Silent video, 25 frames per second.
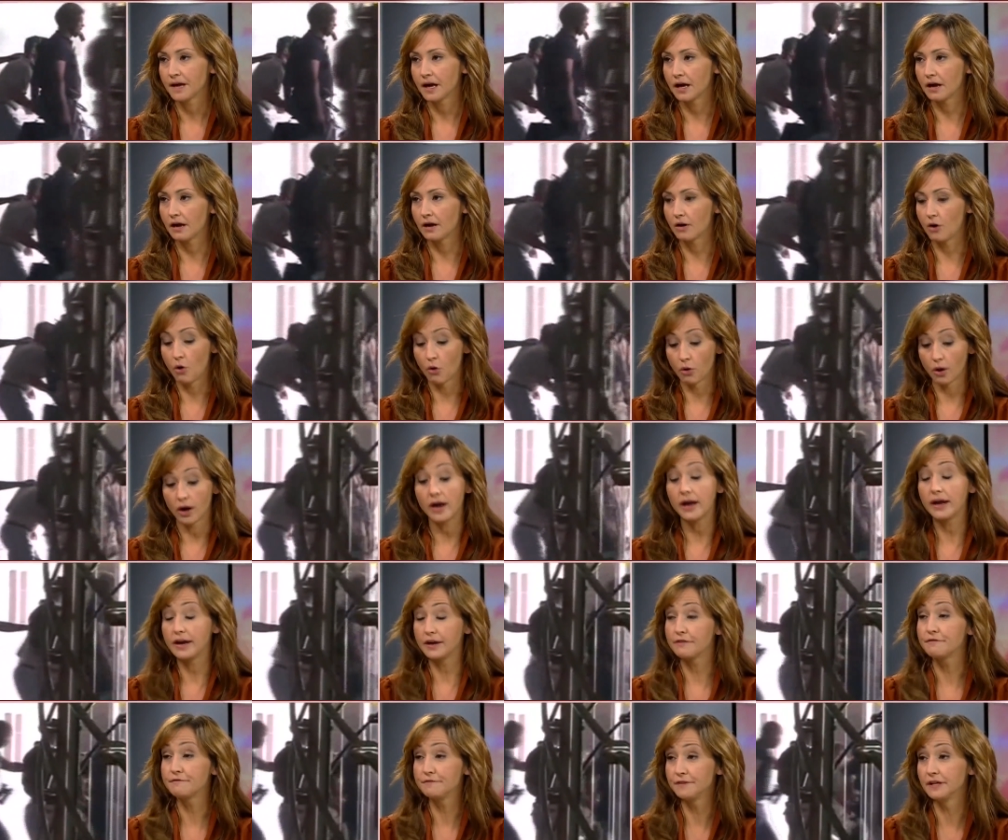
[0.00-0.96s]
uh, or
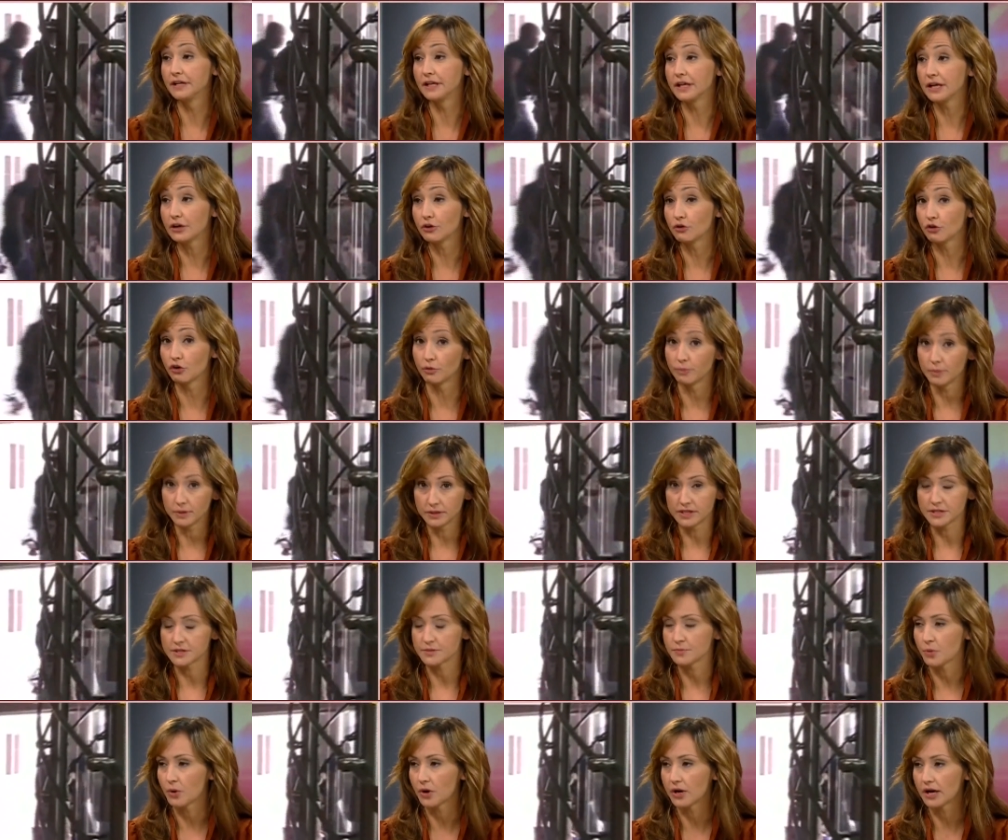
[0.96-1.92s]
an affiliate group at
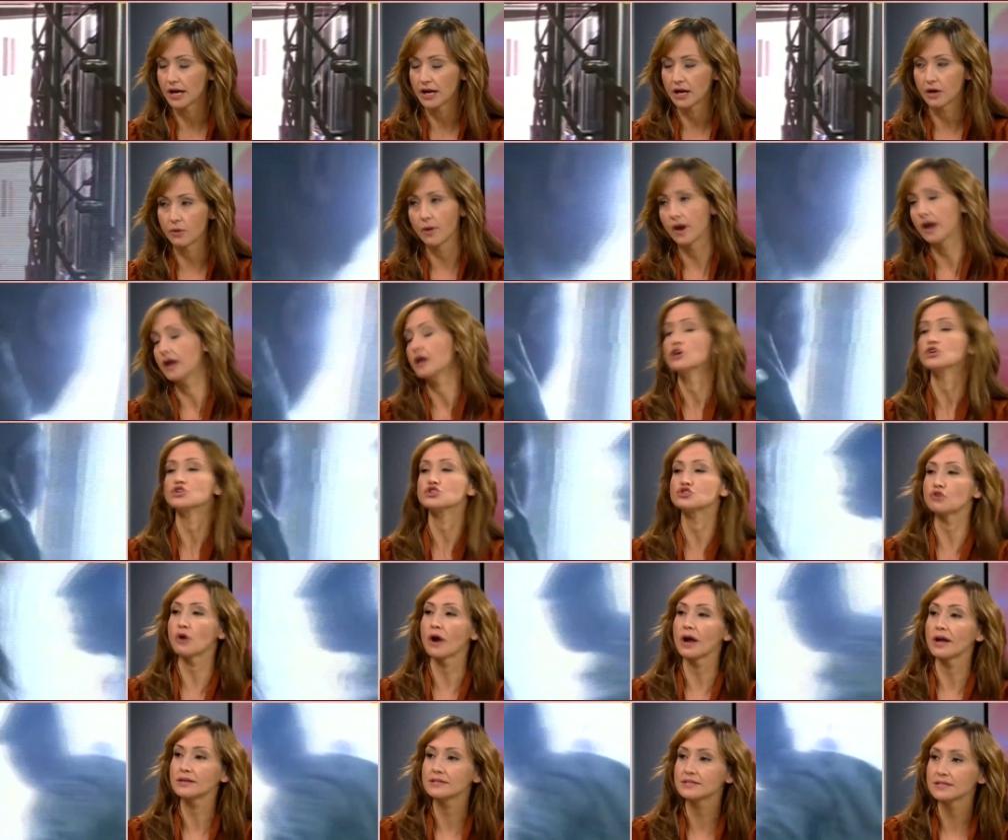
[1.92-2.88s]
this point anyway,
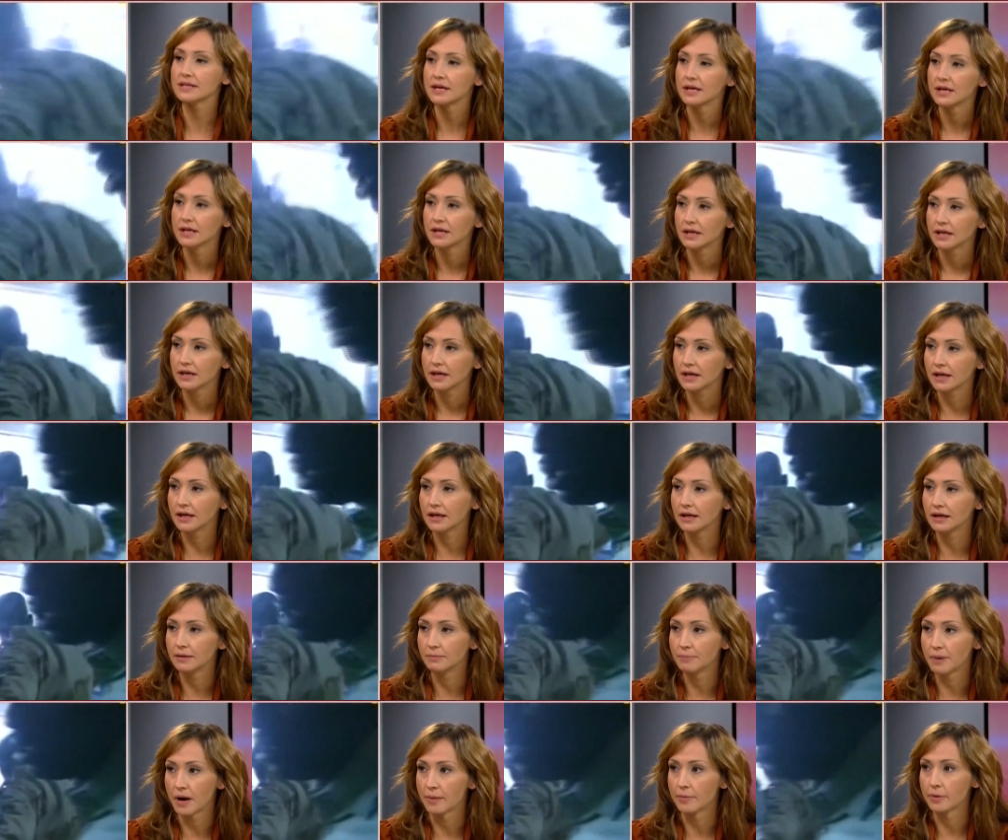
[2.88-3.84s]
strikes
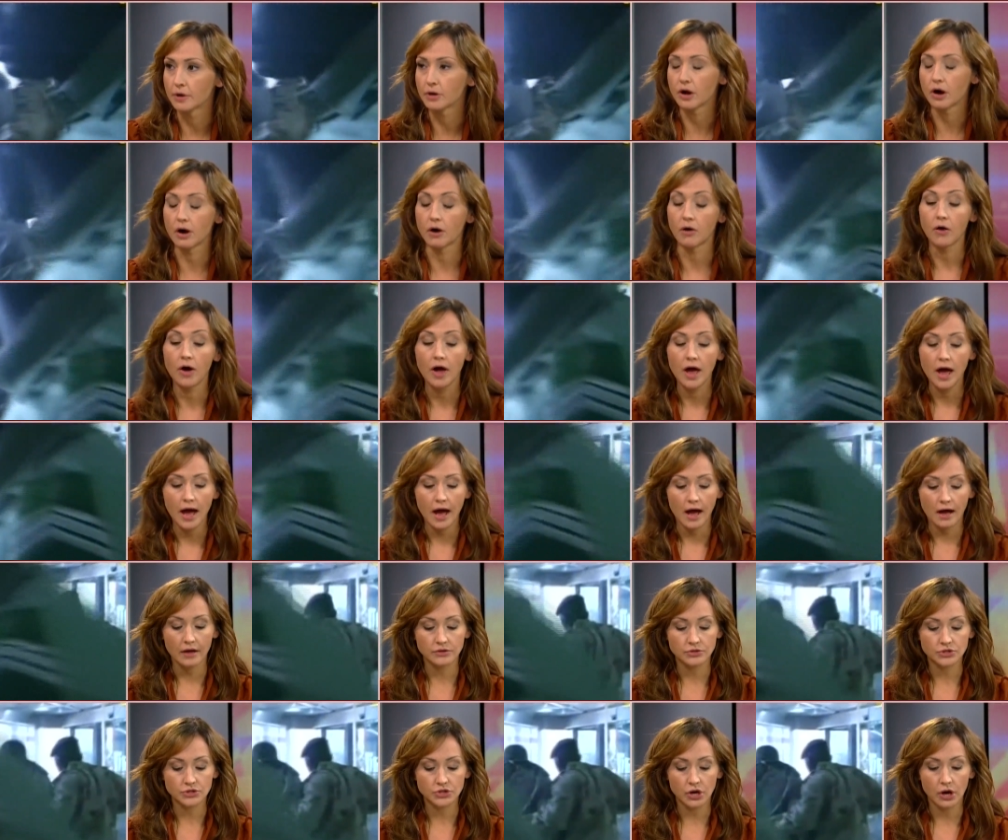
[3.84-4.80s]
in Bamako.
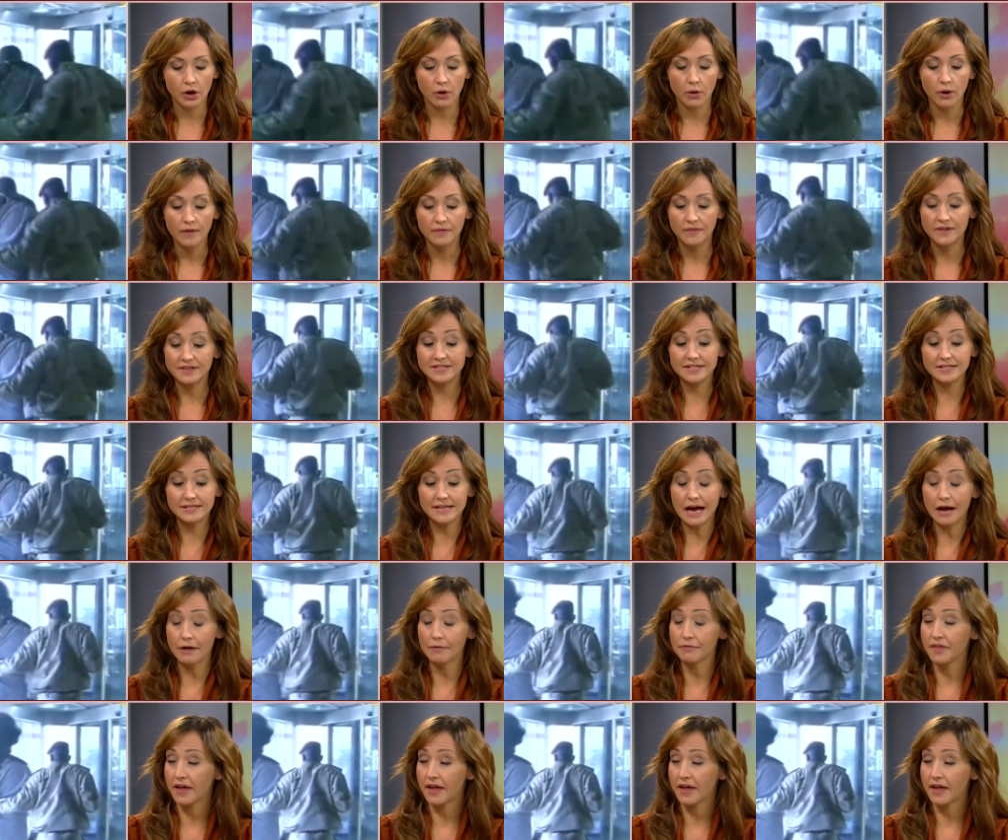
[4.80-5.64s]
And so this is how